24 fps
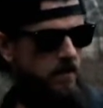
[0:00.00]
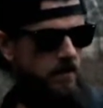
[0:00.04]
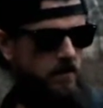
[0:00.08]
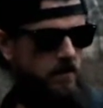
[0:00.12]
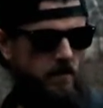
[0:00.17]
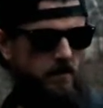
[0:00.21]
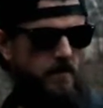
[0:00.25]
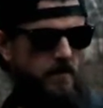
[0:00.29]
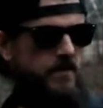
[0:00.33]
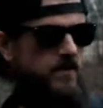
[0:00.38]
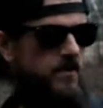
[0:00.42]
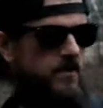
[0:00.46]

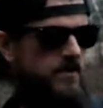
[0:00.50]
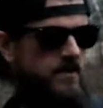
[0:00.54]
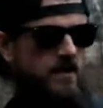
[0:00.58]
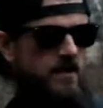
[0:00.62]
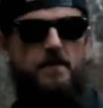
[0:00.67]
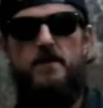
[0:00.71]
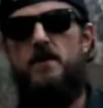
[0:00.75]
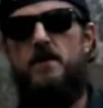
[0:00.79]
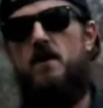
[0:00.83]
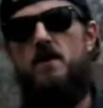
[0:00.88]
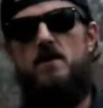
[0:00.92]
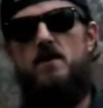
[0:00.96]
took a bunch of
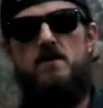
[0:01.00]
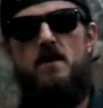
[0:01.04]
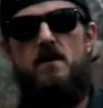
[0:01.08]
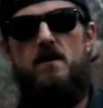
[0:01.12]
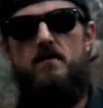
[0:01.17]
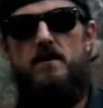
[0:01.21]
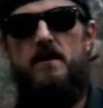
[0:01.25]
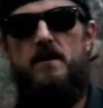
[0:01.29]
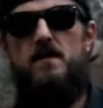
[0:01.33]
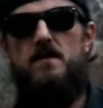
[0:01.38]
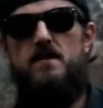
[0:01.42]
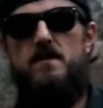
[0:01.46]
seminars
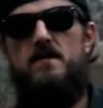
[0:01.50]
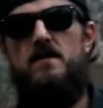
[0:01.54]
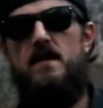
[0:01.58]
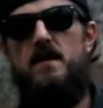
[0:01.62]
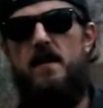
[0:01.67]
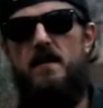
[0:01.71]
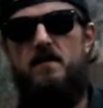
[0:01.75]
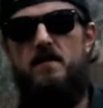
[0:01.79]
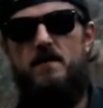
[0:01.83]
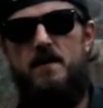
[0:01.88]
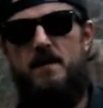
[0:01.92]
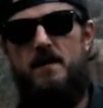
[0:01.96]
on real
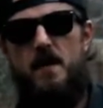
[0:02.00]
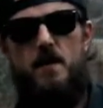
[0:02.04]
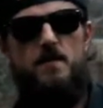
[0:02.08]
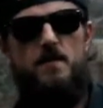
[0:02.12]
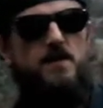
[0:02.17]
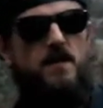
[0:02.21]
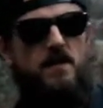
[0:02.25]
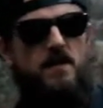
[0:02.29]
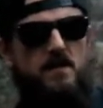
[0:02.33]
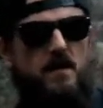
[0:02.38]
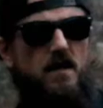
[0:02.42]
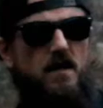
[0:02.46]
estate and became
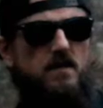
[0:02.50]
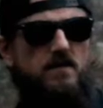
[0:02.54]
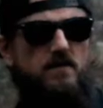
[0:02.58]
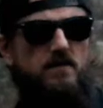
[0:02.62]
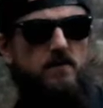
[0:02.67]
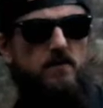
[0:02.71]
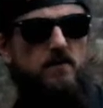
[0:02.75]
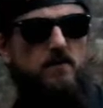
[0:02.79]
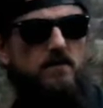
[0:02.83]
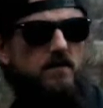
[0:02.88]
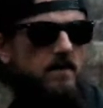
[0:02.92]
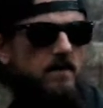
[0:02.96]

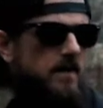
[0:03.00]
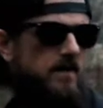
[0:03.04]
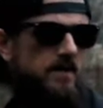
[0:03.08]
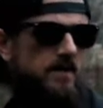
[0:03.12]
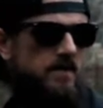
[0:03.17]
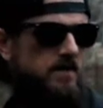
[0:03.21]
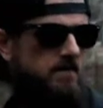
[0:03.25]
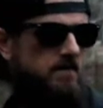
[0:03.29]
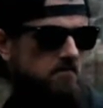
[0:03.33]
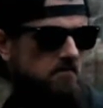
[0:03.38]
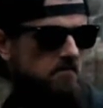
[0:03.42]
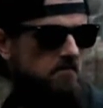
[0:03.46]
successful.
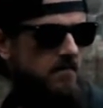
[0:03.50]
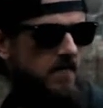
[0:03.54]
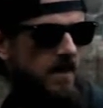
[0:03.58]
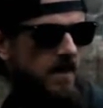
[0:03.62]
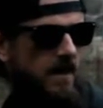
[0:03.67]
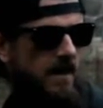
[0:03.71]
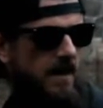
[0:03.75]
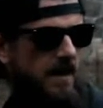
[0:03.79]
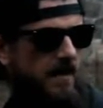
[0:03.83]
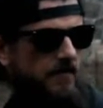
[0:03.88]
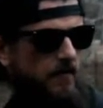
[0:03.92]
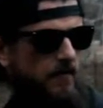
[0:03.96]

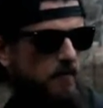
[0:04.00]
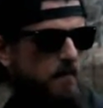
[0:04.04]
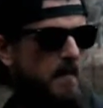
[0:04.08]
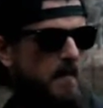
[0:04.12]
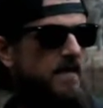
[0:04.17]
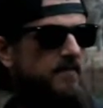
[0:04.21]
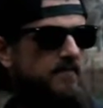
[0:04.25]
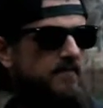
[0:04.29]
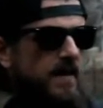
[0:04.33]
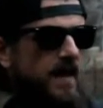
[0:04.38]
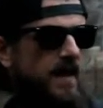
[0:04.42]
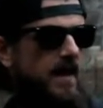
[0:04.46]
I haven't
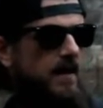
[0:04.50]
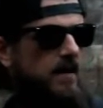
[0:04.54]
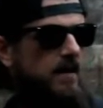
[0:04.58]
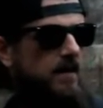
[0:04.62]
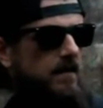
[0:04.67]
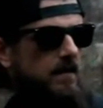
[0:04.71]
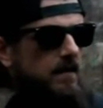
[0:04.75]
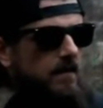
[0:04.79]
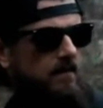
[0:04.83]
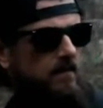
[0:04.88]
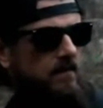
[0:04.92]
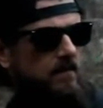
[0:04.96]
met that
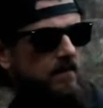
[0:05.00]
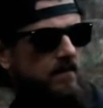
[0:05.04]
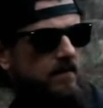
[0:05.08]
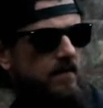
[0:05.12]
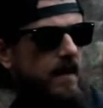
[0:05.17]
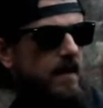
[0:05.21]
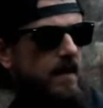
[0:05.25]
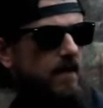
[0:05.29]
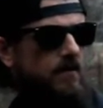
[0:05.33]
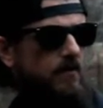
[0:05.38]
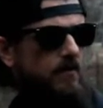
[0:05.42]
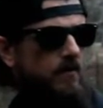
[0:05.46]

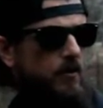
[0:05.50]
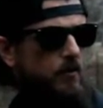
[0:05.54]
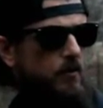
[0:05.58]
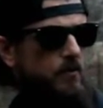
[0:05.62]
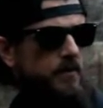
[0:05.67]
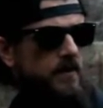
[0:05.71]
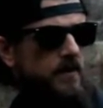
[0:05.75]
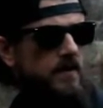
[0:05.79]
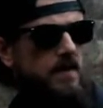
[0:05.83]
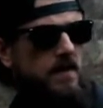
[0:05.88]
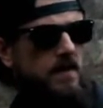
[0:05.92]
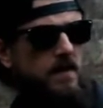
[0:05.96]
group.
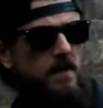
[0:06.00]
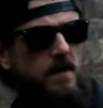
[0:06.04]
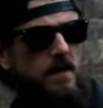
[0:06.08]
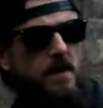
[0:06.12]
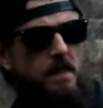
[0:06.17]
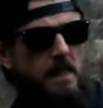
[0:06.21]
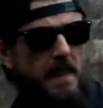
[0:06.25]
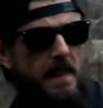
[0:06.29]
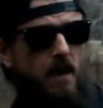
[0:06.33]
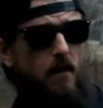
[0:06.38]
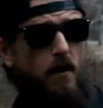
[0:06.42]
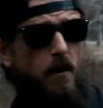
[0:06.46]

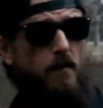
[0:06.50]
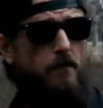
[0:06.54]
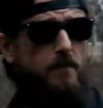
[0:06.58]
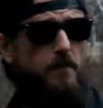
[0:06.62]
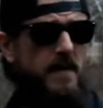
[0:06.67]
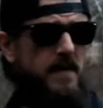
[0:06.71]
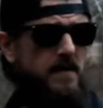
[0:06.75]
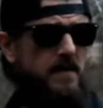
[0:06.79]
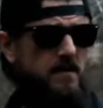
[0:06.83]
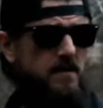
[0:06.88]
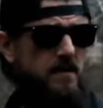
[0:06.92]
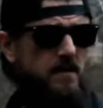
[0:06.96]
Now I've
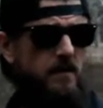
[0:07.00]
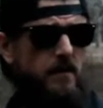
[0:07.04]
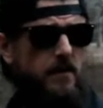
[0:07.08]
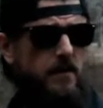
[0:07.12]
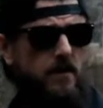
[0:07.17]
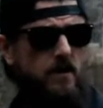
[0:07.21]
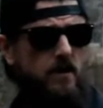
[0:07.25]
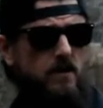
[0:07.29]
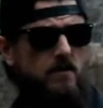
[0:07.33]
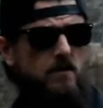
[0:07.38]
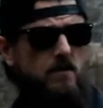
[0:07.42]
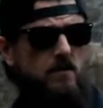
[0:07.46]
been to some of
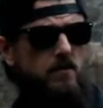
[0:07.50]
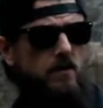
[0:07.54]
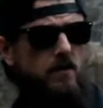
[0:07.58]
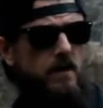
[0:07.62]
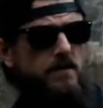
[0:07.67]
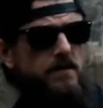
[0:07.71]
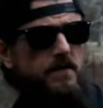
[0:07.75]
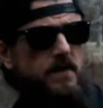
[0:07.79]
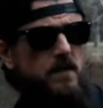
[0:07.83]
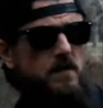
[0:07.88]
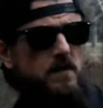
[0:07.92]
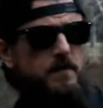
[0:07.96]
those where
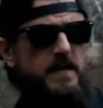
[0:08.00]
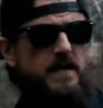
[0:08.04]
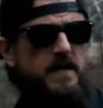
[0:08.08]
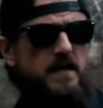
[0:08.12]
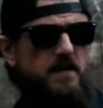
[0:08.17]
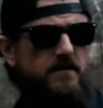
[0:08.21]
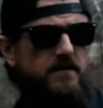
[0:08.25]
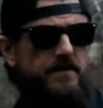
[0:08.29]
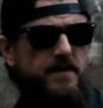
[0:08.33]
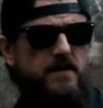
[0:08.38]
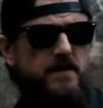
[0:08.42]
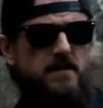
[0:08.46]
I've done
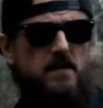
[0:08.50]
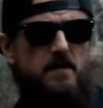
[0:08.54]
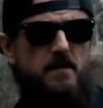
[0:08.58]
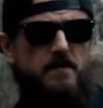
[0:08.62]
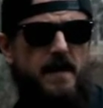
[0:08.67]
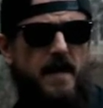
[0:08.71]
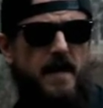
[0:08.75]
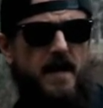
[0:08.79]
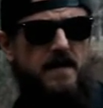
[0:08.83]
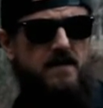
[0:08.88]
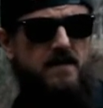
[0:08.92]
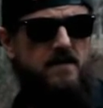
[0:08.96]
speaking events in the
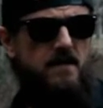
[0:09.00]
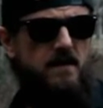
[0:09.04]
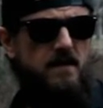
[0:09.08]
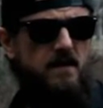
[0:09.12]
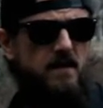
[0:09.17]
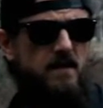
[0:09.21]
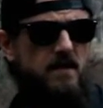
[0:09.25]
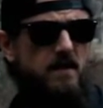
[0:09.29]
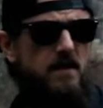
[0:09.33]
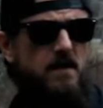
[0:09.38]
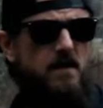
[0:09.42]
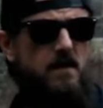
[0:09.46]
past,
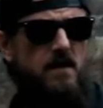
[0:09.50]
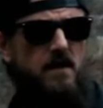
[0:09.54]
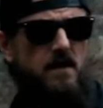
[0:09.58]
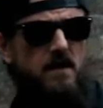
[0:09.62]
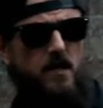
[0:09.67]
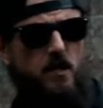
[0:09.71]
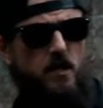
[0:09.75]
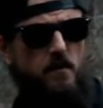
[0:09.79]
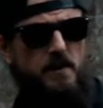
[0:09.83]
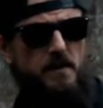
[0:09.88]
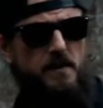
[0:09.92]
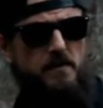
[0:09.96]
and
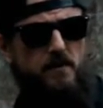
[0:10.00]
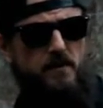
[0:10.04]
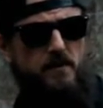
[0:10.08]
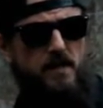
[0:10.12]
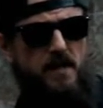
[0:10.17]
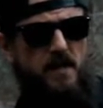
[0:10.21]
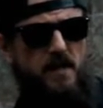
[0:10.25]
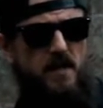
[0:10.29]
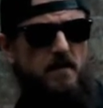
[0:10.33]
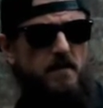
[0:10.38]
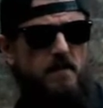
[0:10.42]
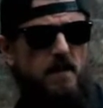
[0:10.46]
people
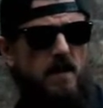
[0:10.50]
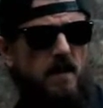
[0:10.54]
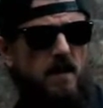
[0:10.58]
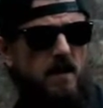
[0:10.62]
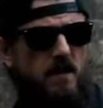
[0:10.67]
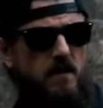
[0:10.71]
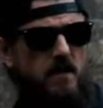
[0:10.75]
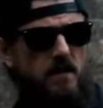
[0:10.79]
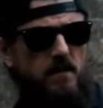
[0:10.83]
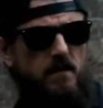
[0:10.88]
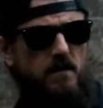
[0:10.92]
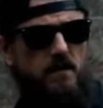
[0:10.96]
come up
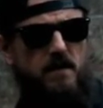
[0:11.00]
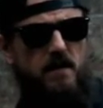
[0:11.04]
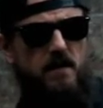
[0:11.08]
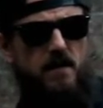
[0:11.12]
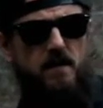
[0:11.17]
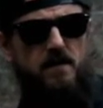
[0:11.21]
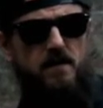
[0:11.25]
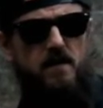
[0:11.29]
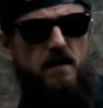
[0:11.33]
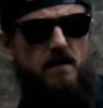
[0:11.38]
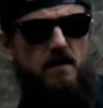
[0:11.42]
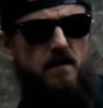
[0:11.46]

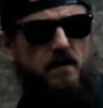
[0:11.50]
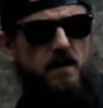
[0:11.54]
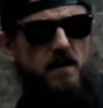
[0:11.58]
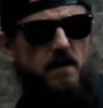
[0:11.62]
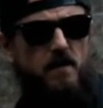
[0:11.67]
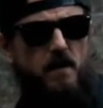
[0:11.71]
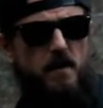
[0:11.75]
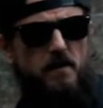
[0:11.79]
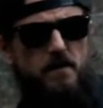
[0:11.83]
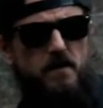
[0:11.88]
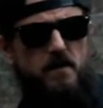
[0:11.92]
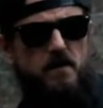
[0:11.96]

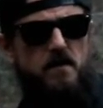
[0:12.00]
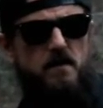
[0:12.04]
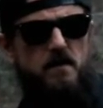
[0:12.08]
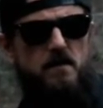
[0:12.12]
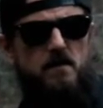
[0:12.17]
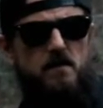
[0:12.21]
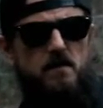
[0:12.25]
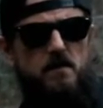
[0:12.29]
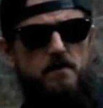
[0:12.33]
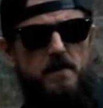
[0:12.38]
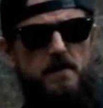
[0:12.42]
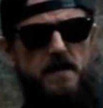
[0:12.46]
and
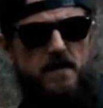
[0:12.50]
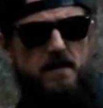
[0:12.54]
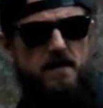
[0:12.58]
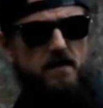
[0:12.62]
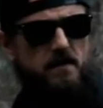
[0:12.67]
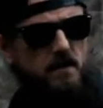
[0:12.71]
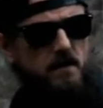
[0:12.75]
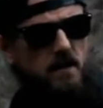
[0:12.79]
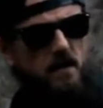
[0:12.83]
speak and